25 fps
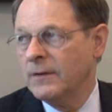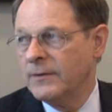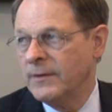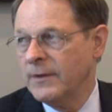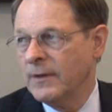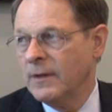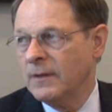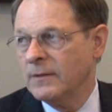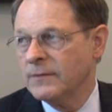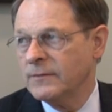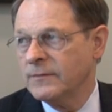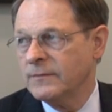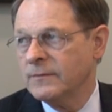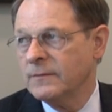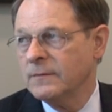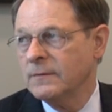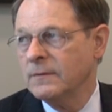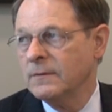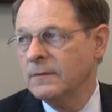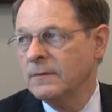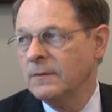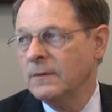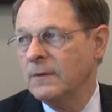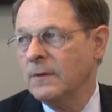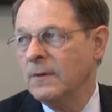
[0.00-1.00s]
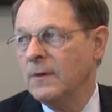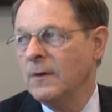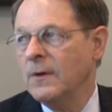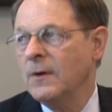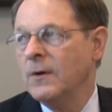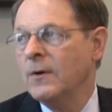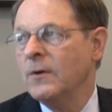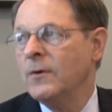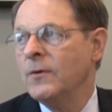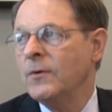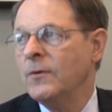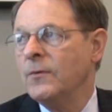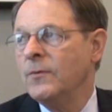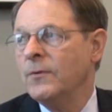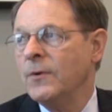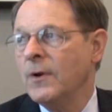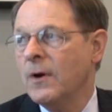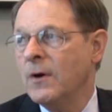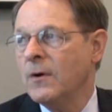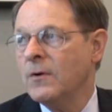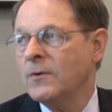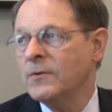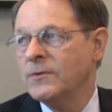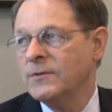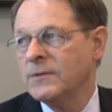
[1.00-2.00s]
adults who
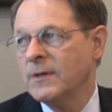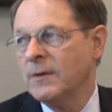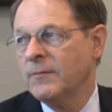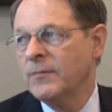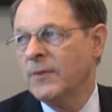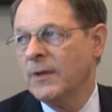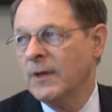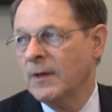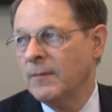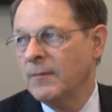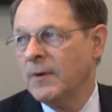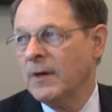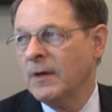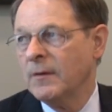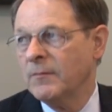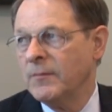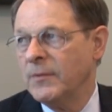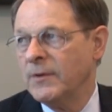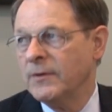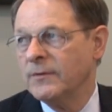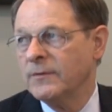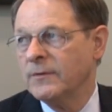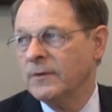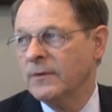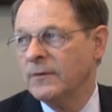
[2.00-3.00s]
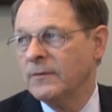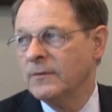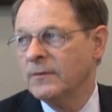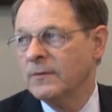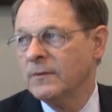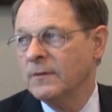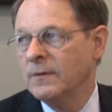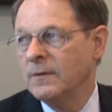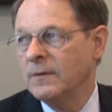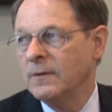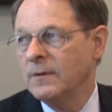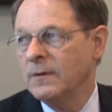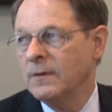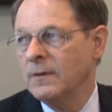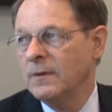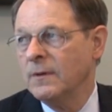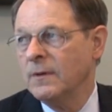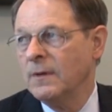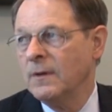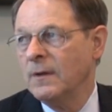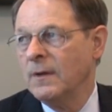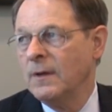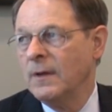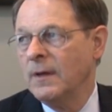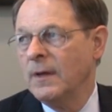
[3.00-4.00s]
know something about business
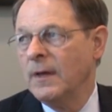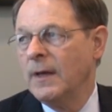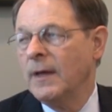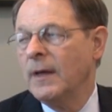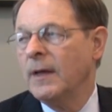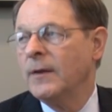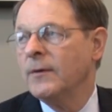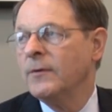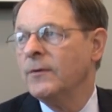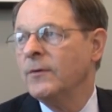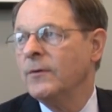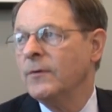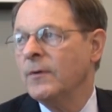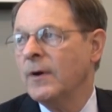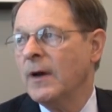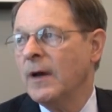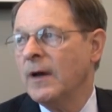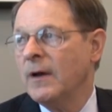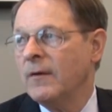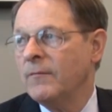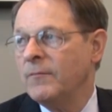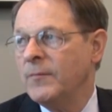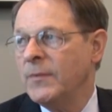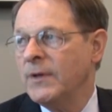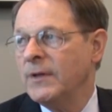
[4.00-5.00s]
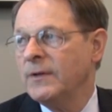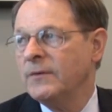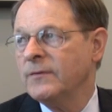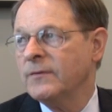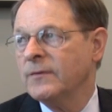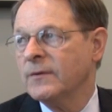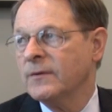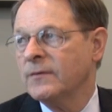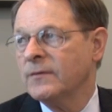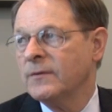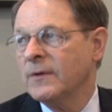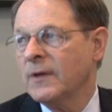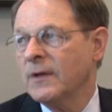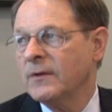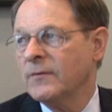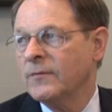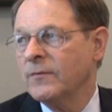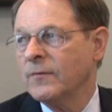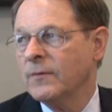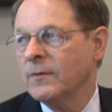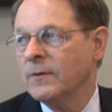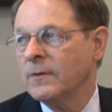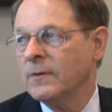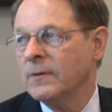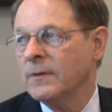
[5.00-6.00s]
and who have been
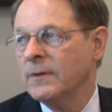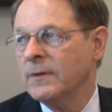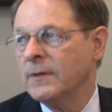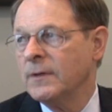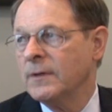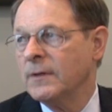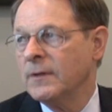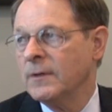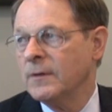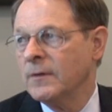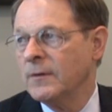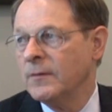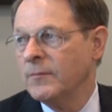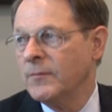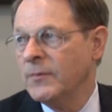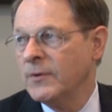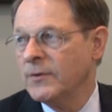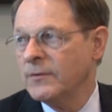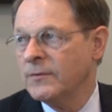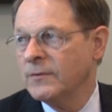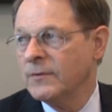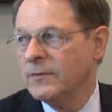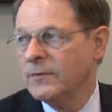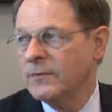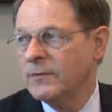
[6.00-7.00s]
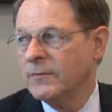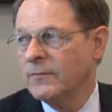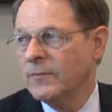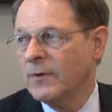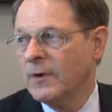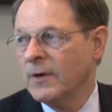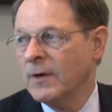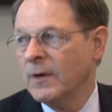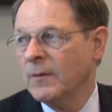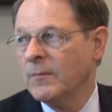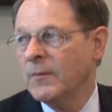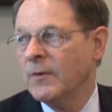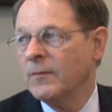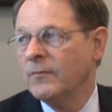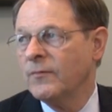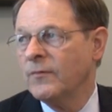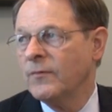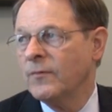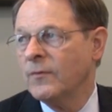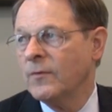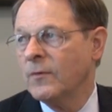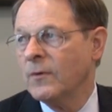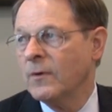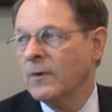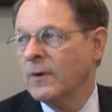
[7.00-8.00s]
successful in the business environment
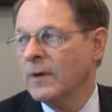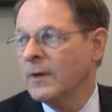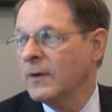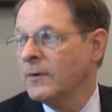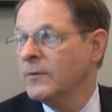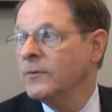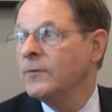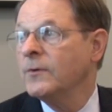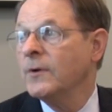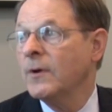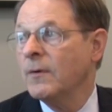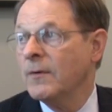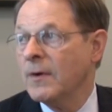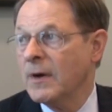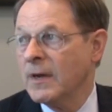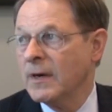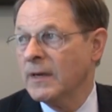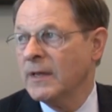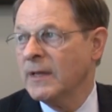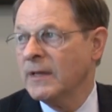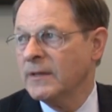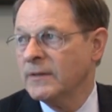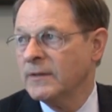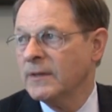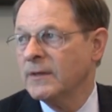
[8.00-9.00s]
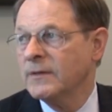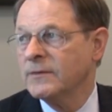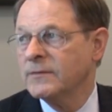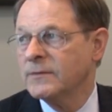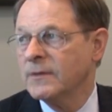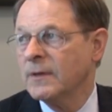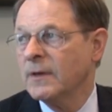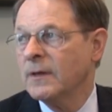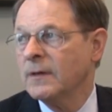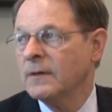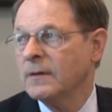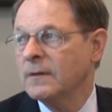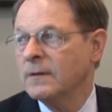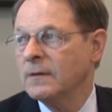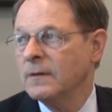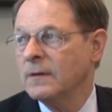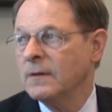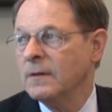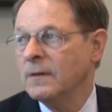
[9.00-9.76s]
before and who know how to get things done,